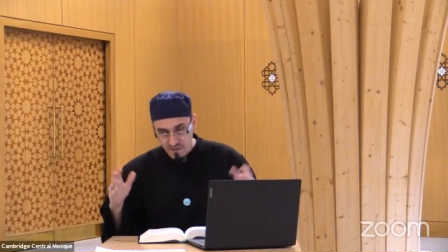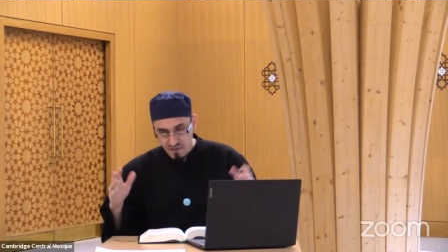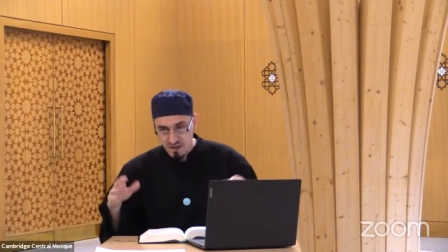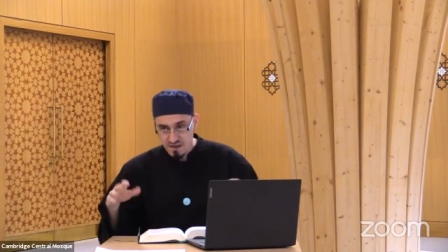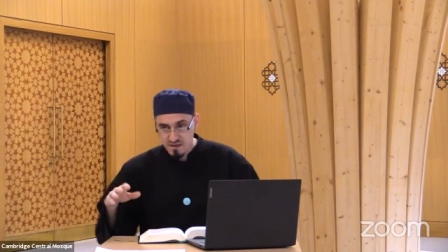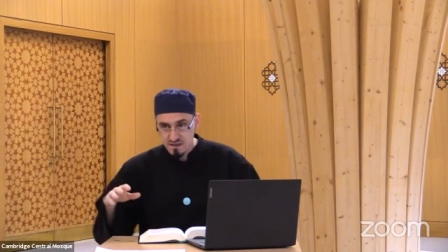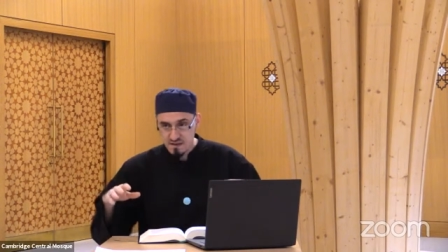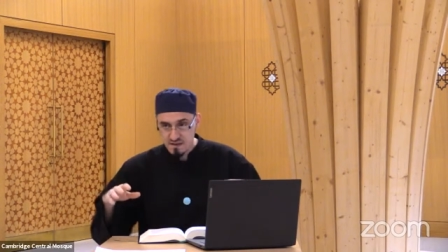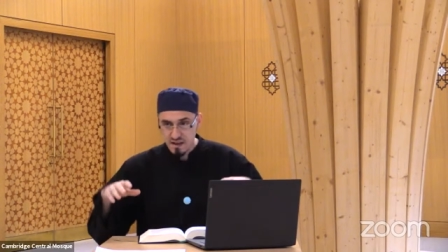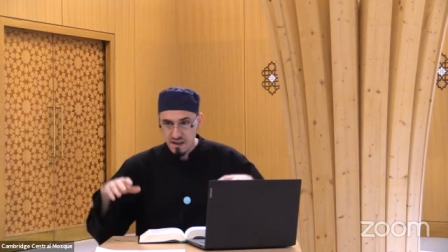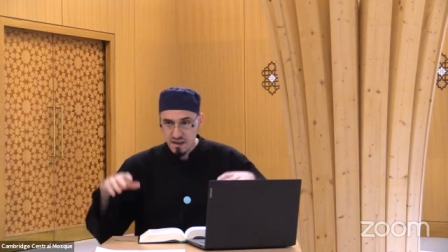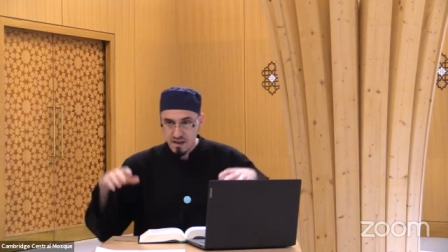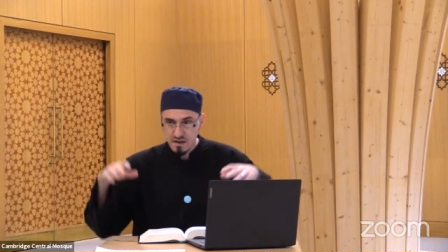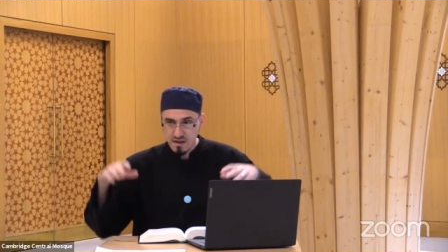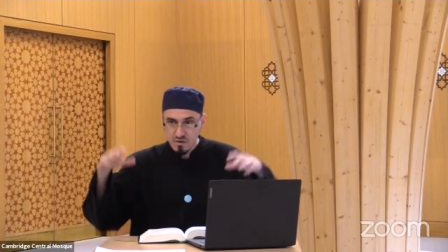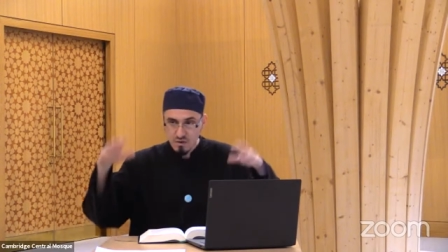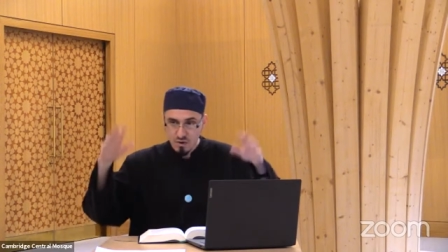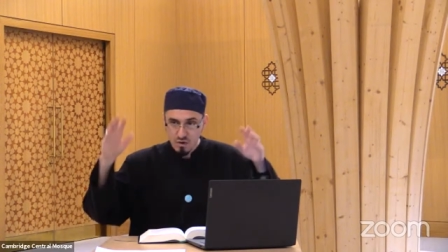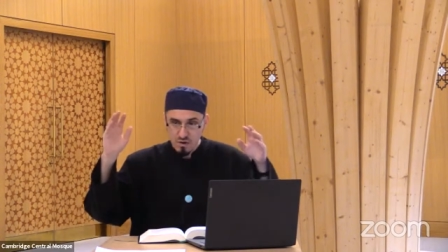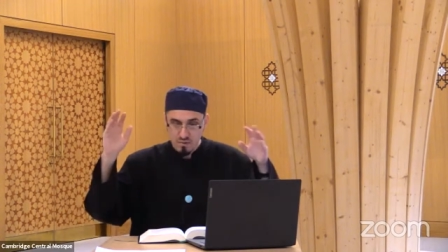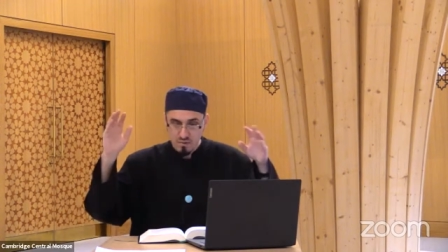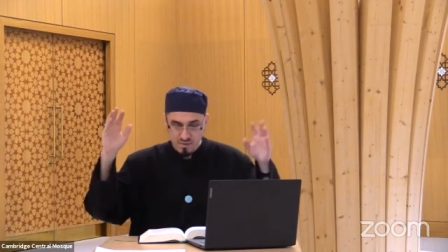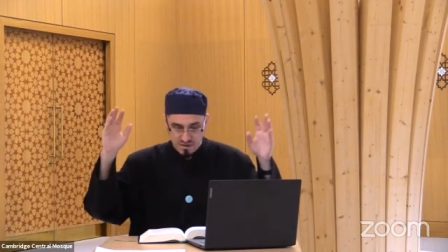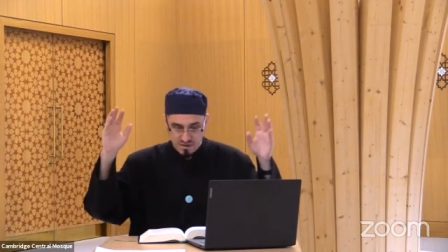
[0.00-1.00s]
is
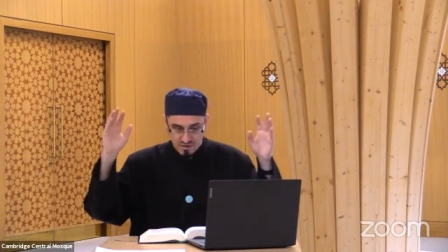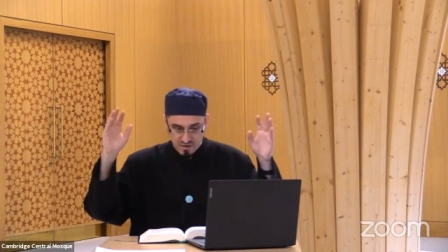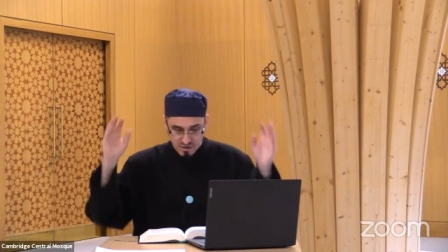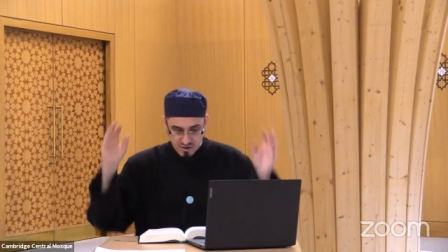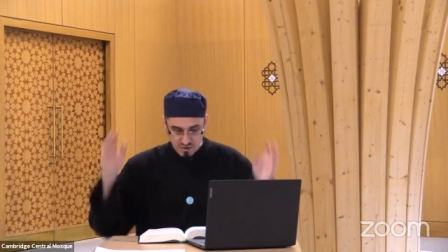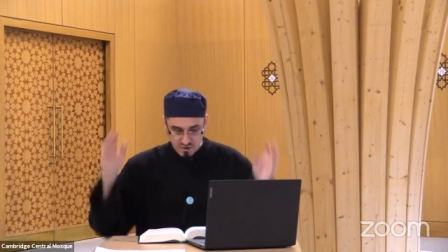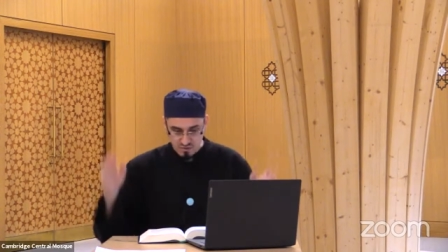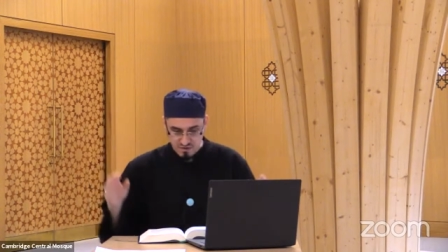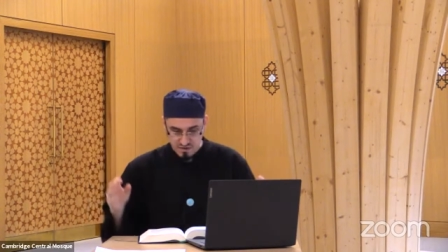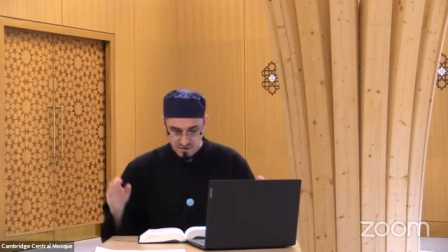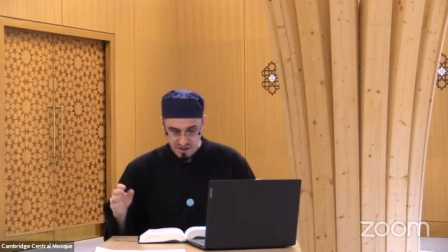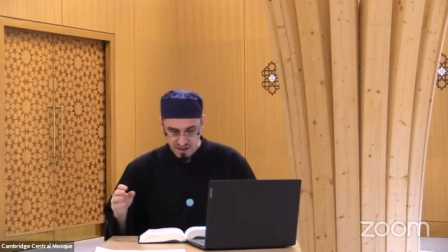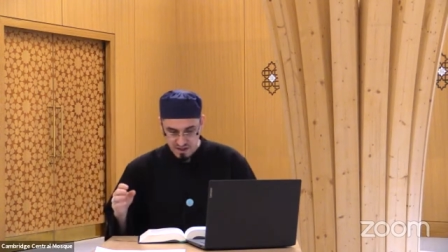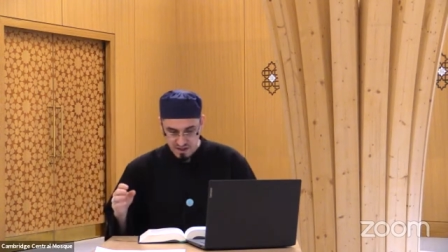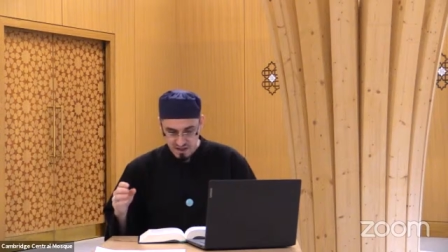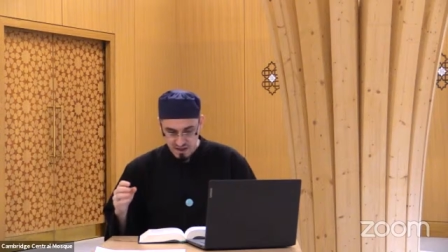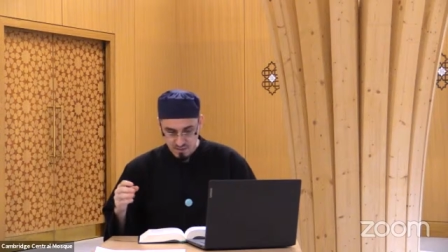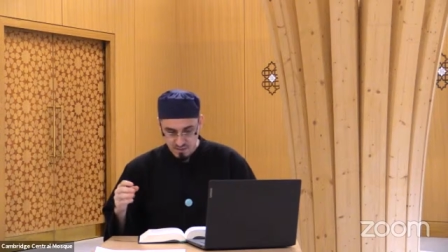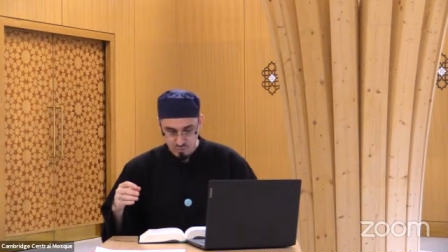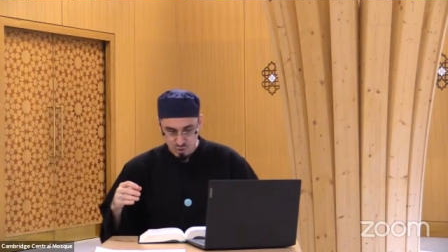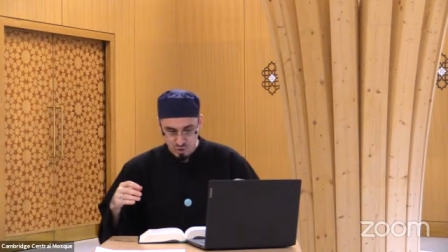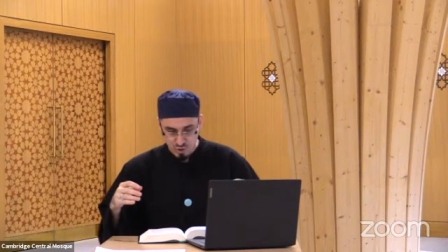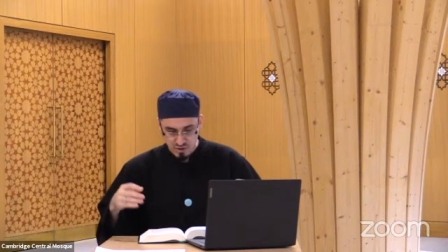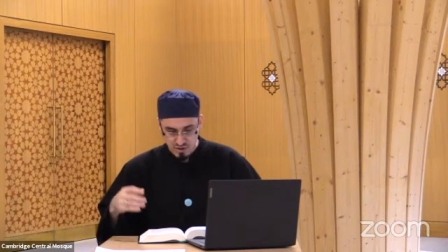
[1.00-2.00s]
enormous, huge thing.
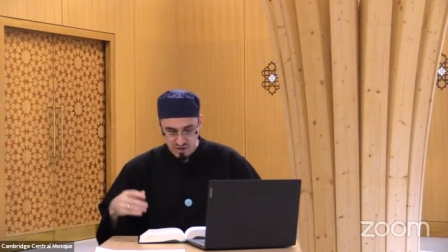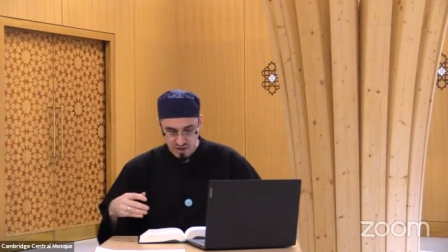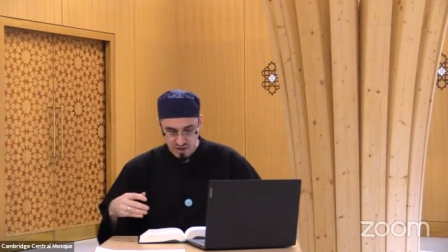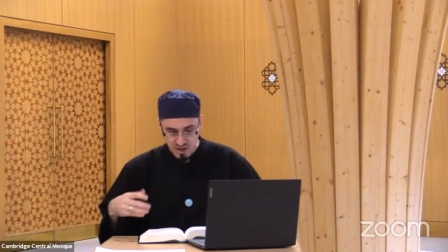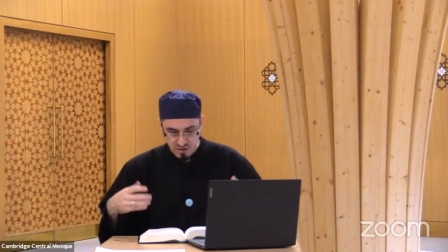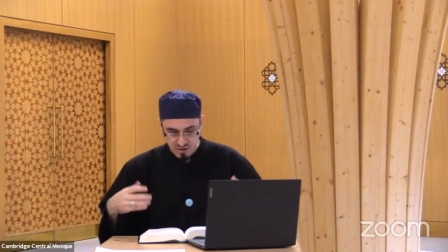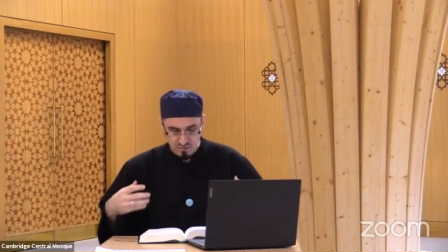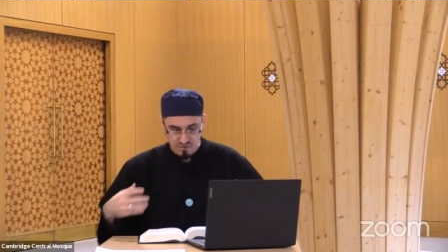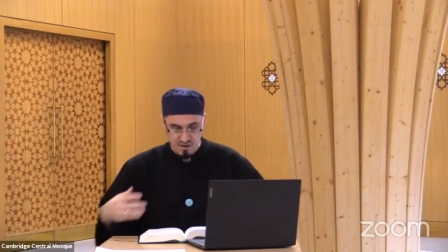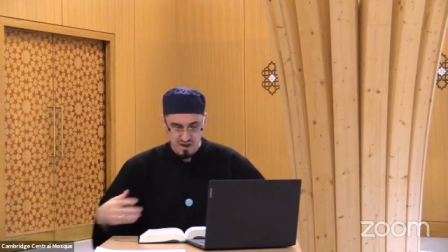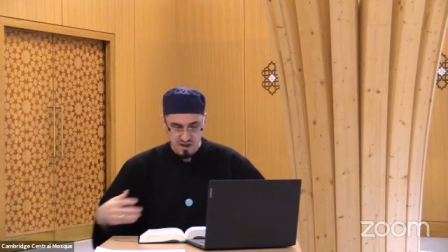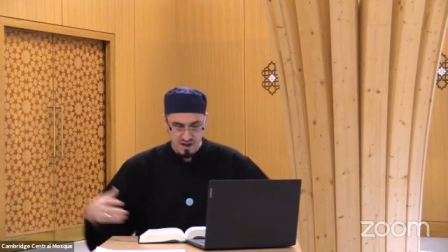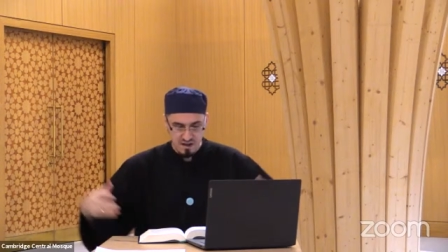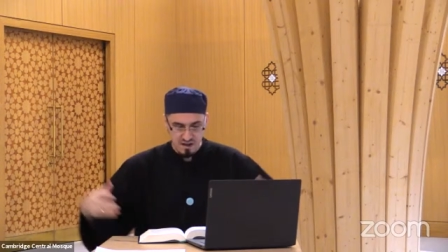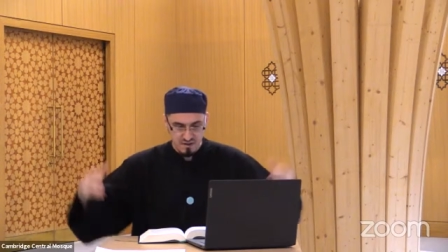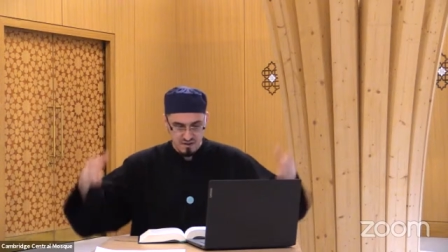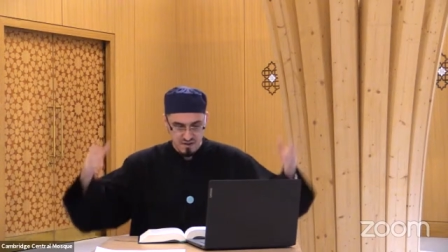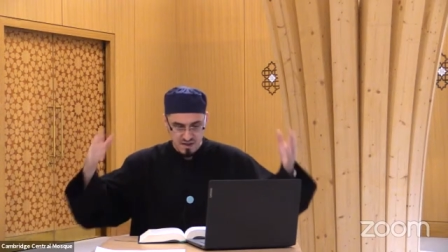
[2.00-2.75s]
Buhtanun